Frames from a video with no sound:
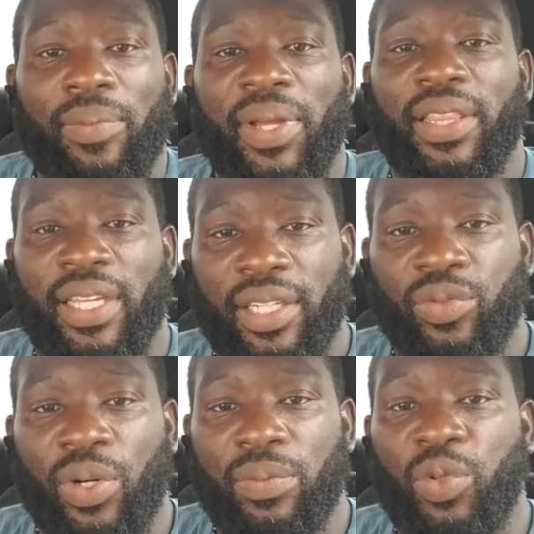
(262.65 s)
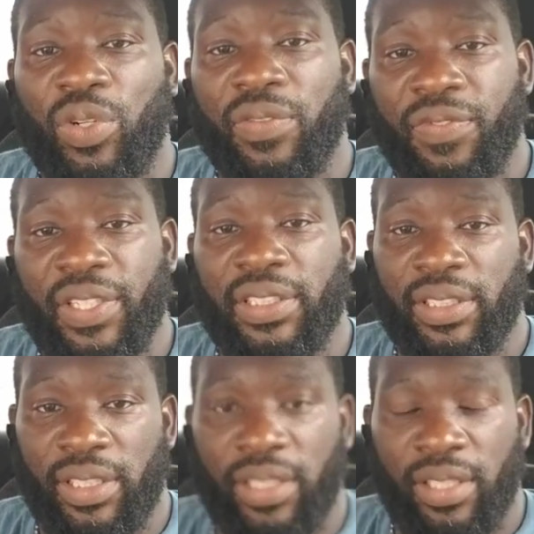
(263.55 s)
I make things run more
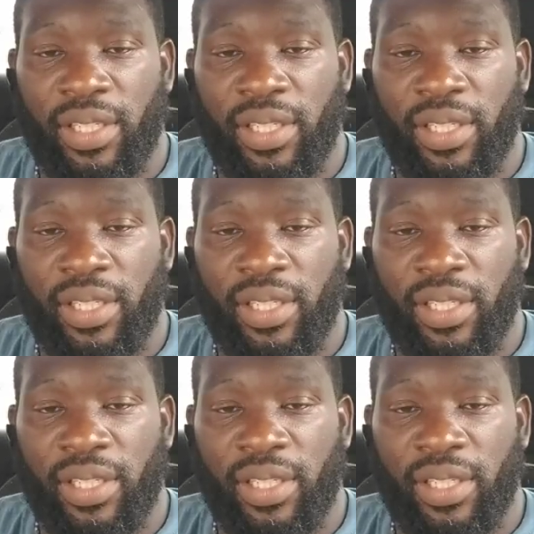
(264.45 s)
efficiently.